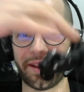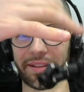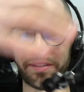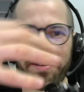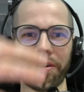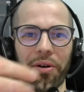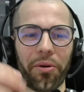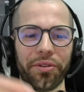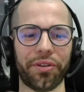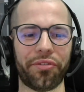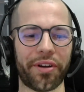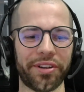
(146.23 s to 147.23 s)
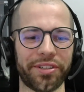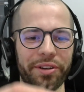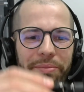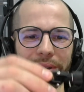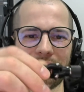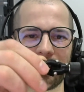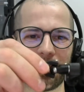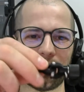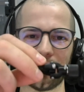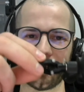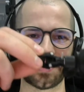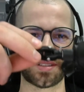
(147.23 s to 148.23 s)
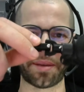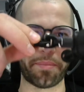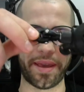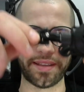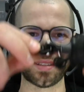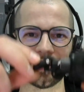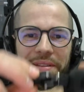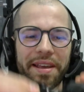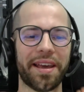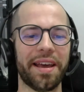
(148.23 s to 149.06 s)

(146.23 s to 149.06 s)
than the whole differential, but it was amazing.